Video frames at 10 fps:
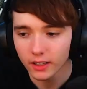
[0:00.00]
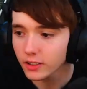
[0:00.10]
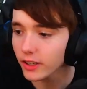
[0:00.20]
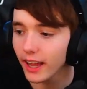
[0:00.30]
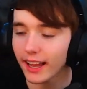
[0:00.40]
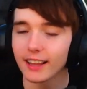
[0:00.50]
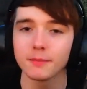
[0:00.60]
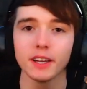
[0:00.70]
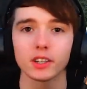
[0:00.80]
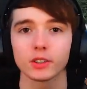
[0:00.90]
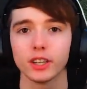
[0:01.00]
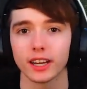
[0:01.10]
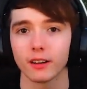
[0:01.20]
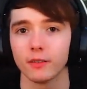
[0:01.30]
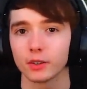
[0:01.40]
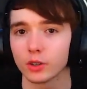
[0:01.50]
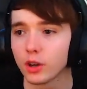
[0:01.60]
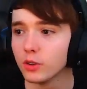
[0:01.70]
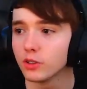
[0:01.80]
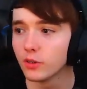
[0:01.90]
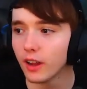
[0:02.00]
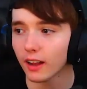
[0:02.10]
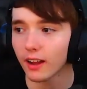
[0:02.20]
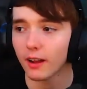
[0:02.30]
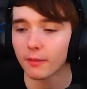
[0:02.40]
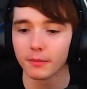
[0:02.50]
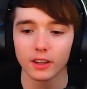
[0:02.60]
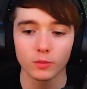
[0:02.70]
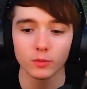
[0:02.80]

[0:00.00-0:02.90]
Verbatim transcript: So yeah, guys, make sure to check out officialcodezone.com because we